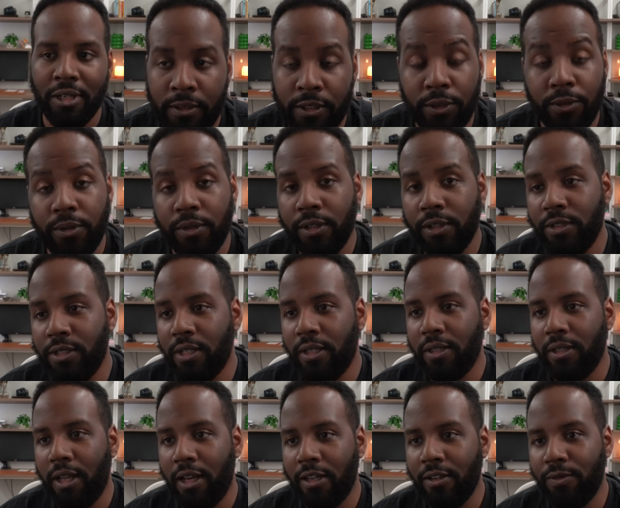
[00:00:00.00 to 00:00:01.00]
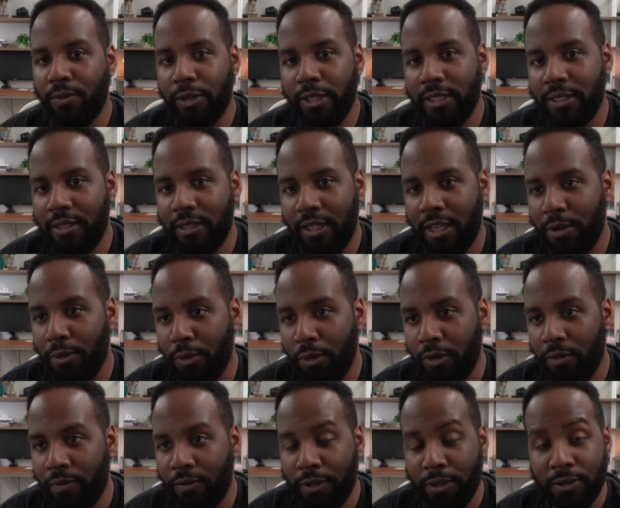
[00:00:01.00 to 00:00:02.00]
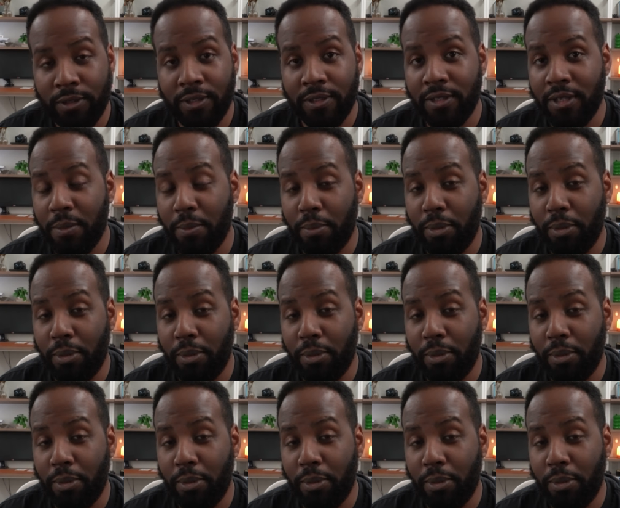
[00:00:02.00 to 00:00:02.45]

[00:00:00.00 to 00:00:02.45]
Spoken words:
So there's a lot of ways to get workflows. There's a